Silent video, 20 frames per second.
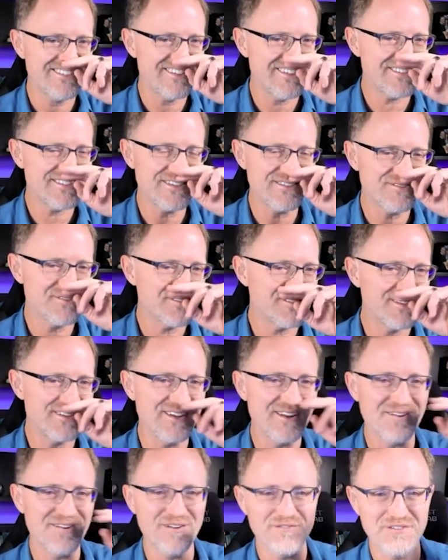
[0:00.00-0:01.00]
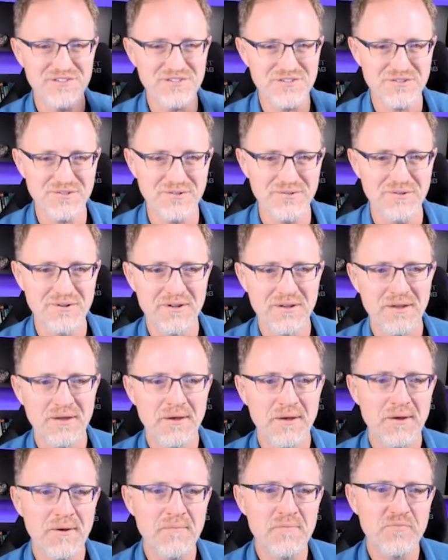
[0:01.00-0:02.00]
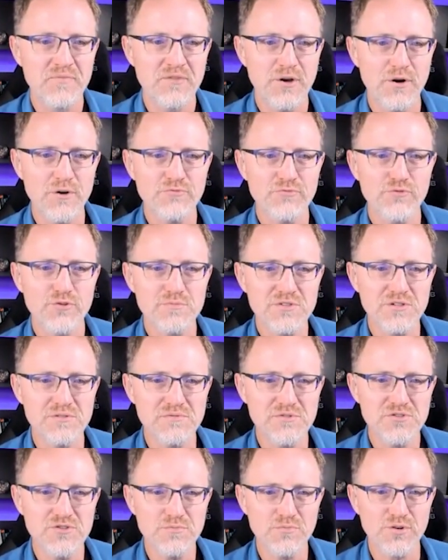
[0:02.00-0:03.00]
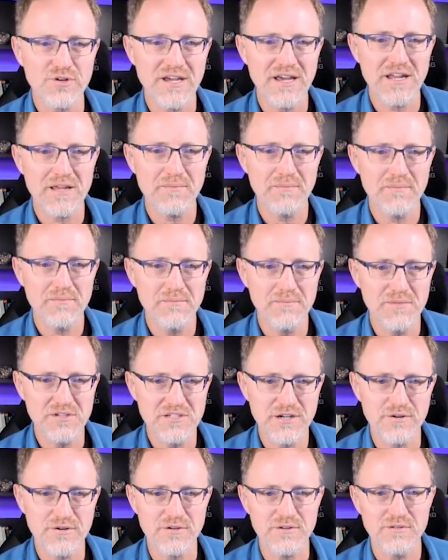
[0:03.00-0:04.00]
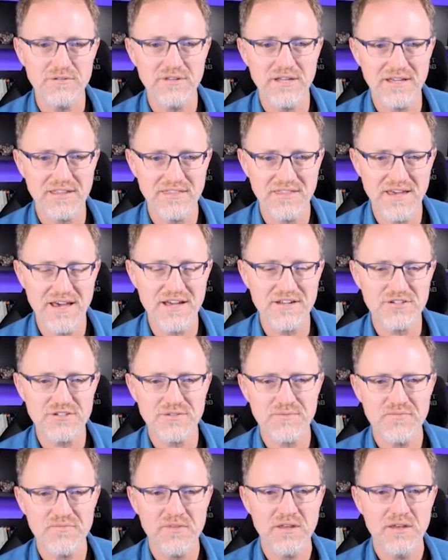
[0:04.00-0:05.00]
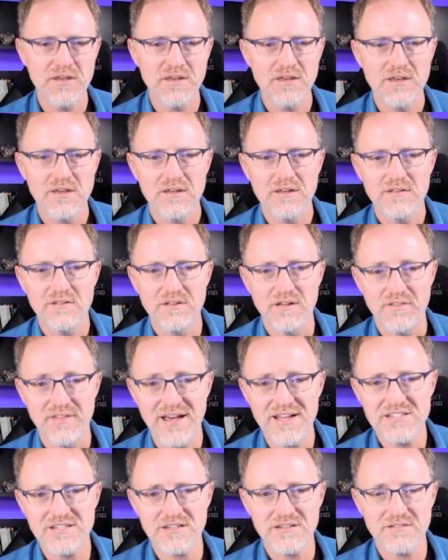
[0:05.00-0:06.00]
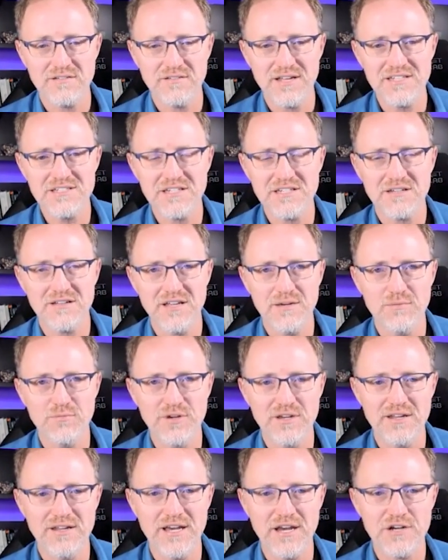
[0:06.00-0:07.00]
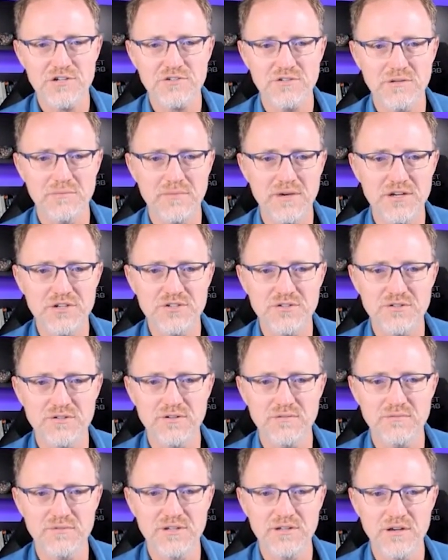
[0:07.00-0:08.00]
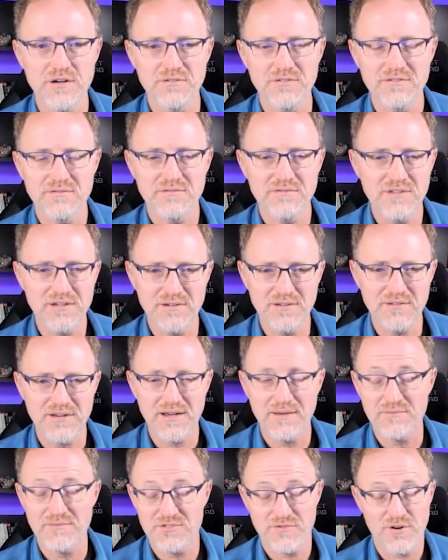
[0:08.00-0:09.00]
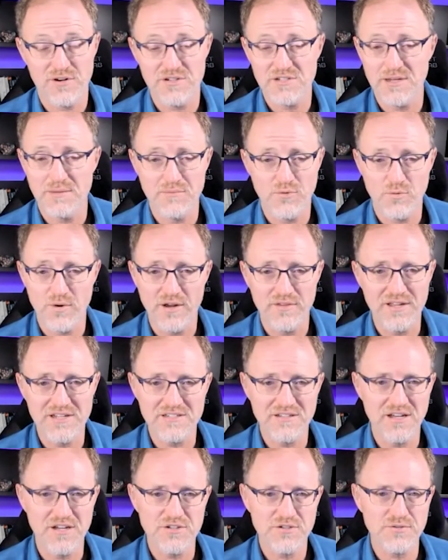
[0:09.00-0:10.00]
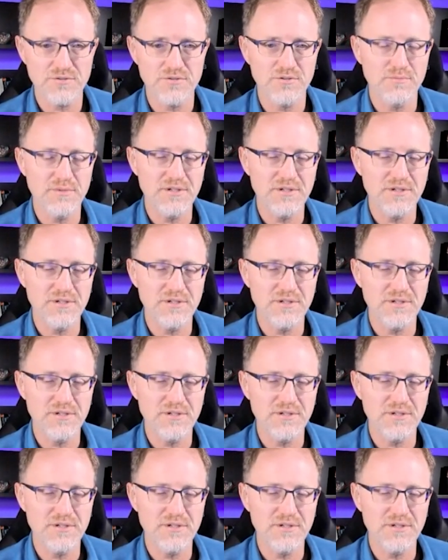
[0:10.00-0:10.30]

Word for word: That's interesting. I don't know if it's true. Earthworms consume organic material like thatch. Now that's a that's a claim we can actually measure, and we know that they, as far as I'm aware, that's not true.